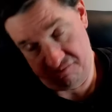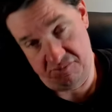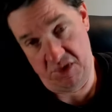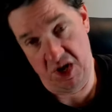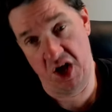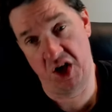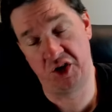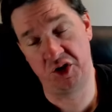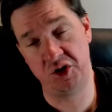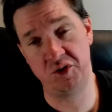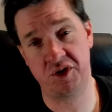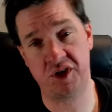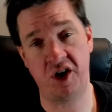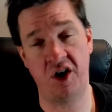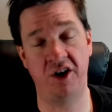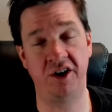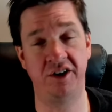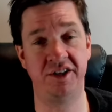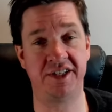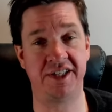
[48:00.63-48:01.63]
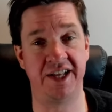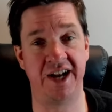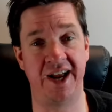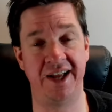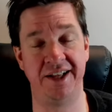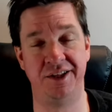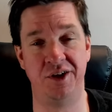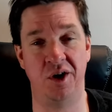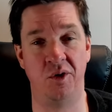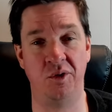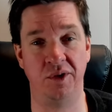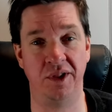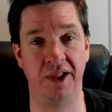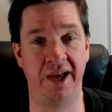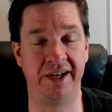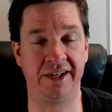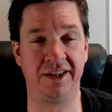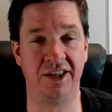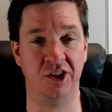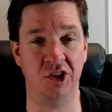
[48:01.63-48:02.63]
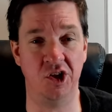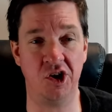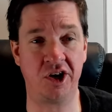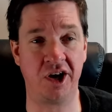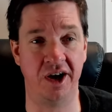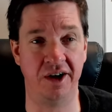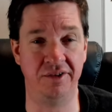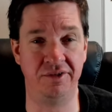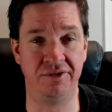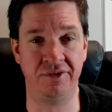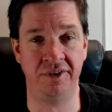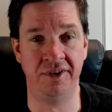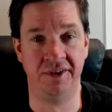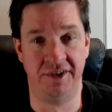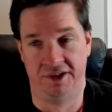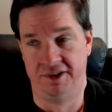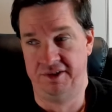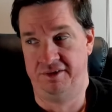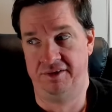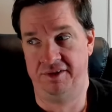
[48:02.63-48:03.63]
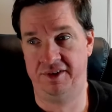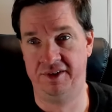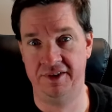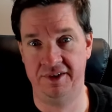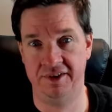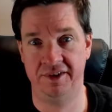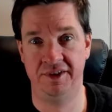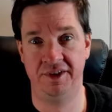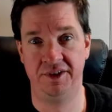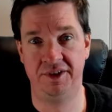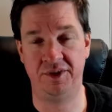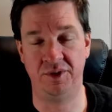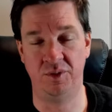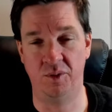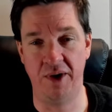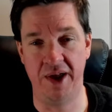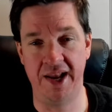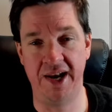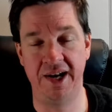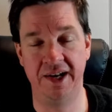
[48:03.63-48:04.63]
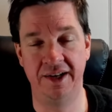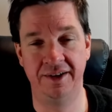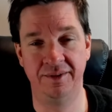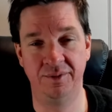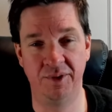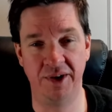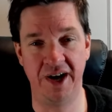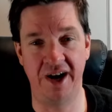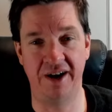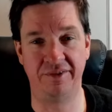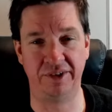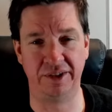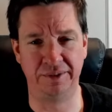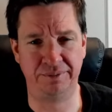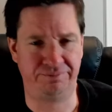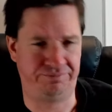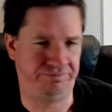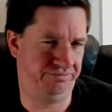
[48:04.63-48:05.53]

I'll use cards that I don't like the look of to win. Whatever.